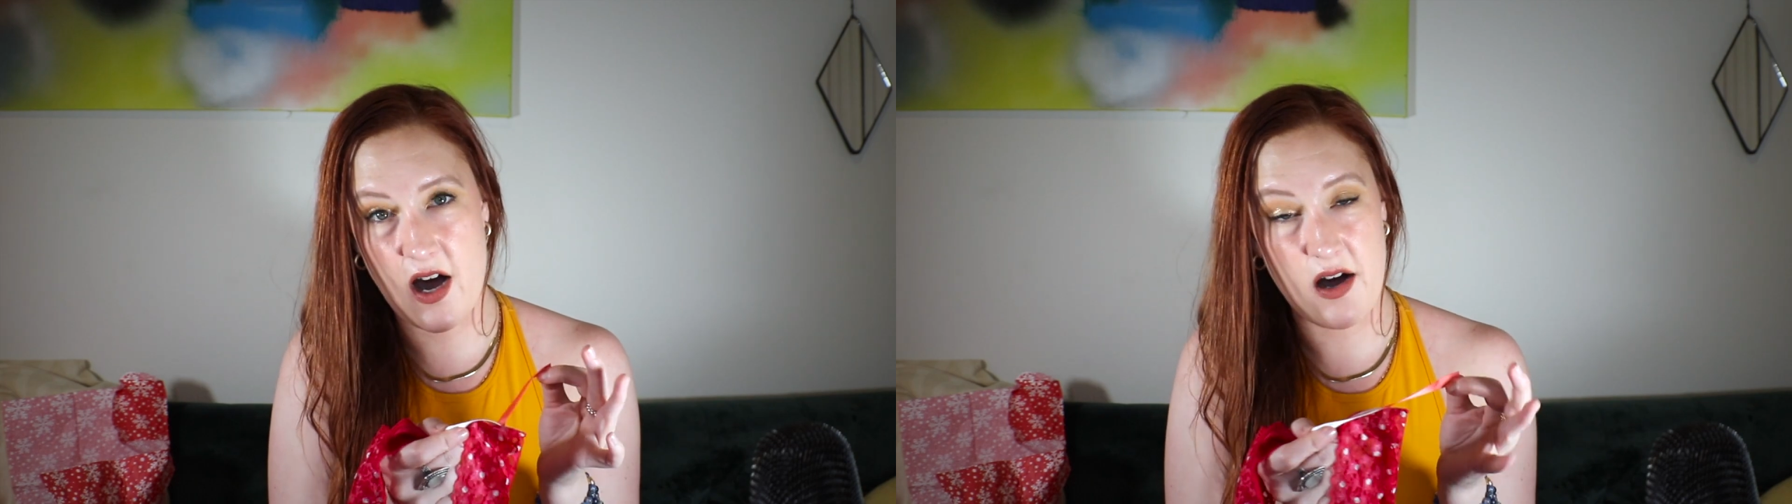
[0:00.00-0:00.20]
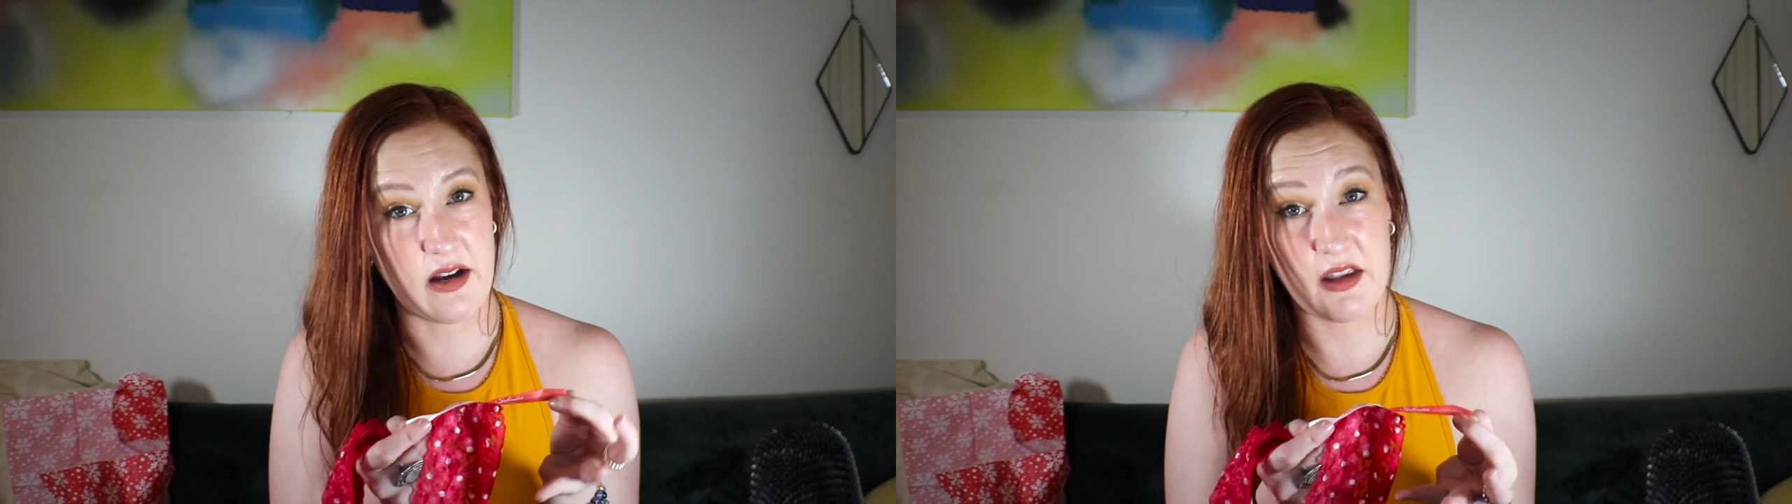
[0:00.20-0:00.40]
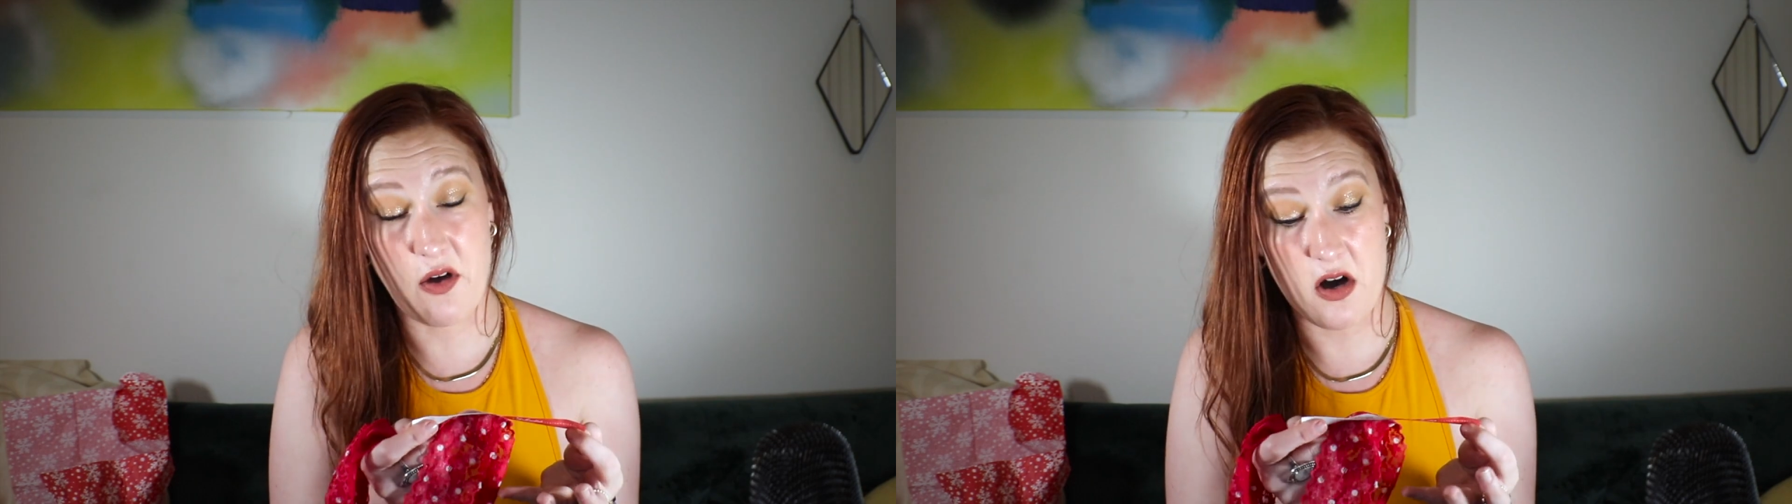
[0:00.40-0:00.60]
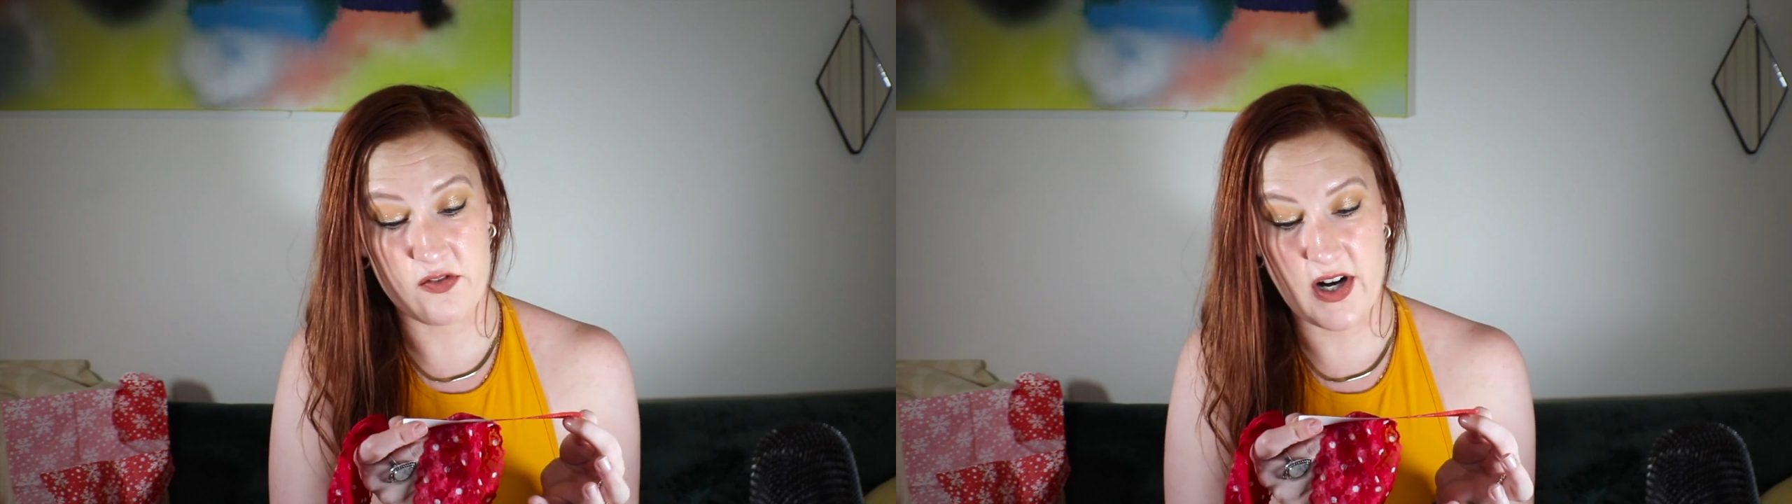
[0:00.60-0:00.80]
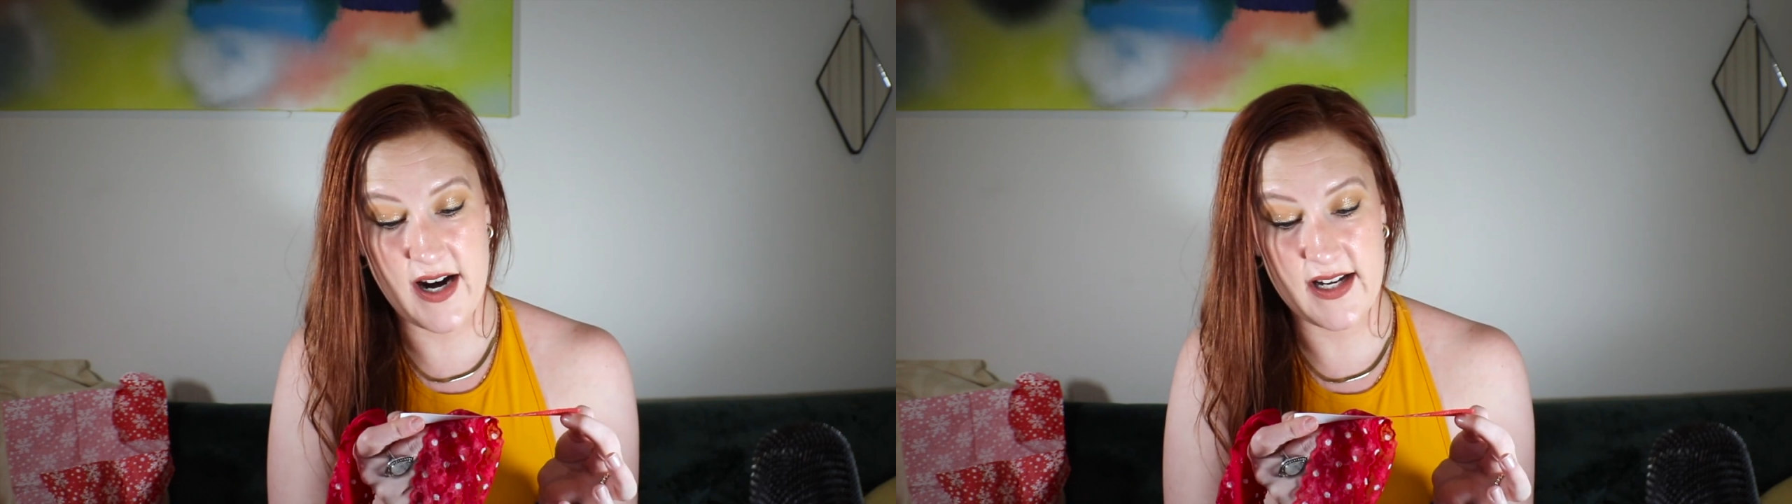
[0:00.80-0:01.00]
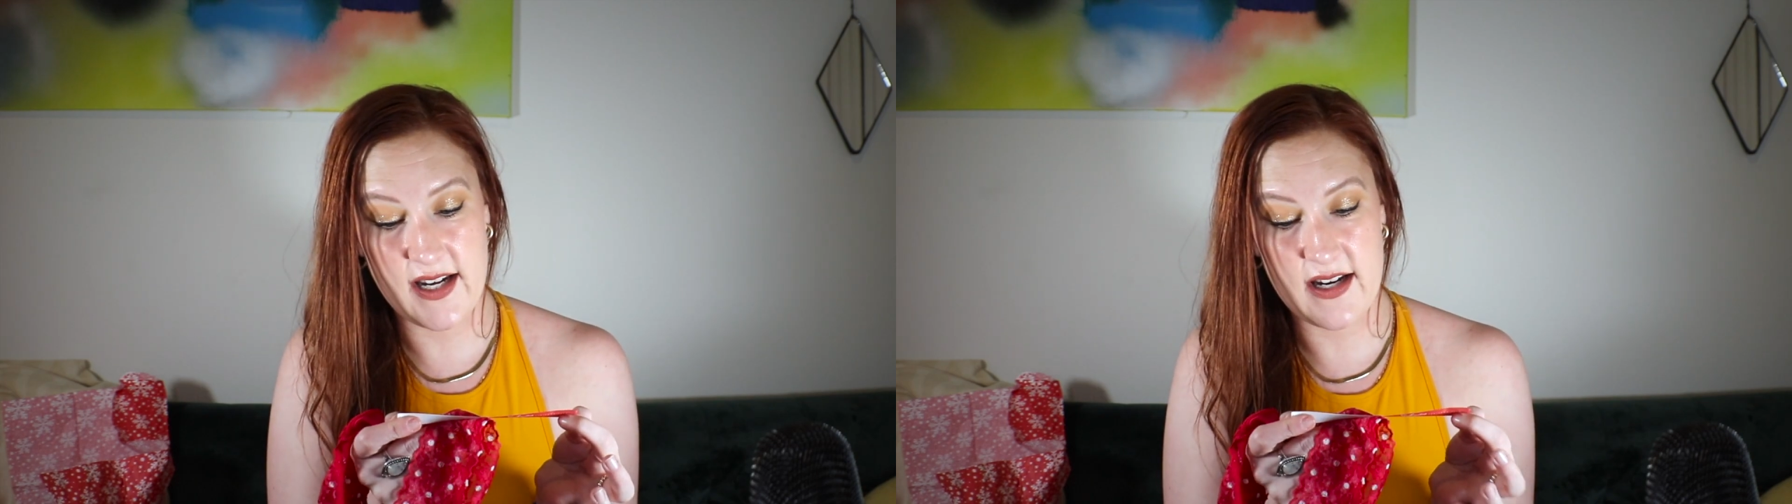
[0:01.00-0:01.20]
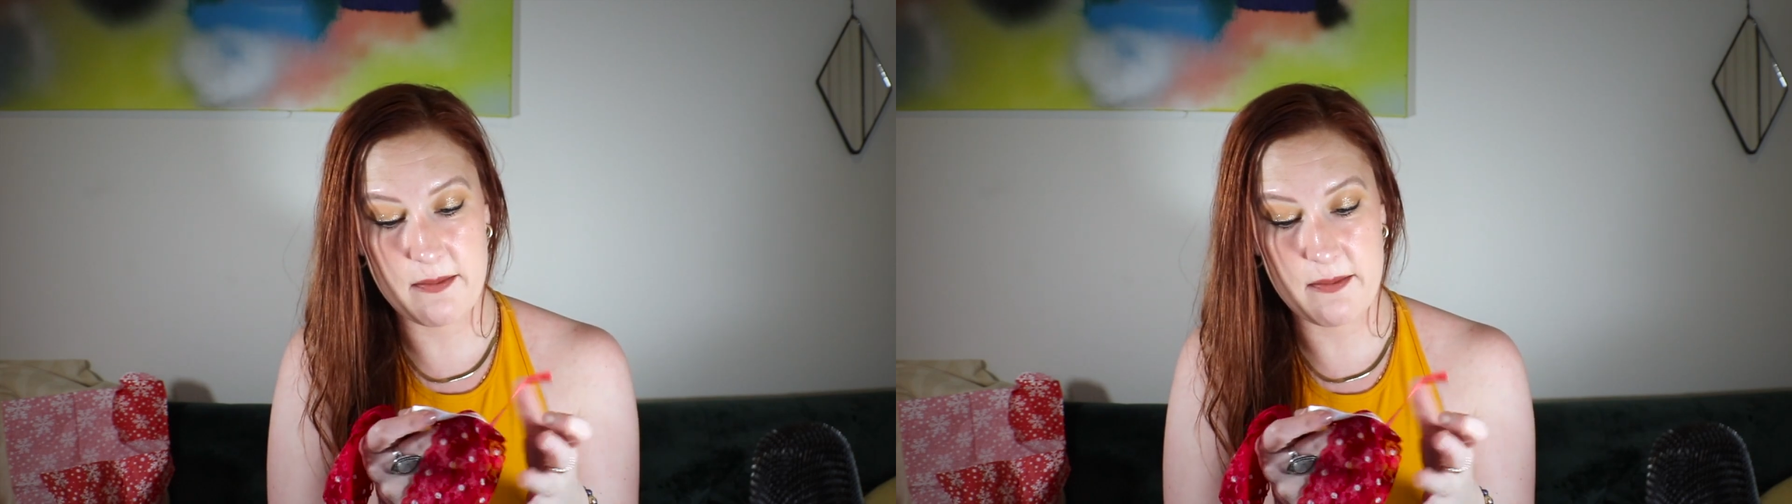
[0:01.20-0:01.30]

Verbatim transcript: like thong variety.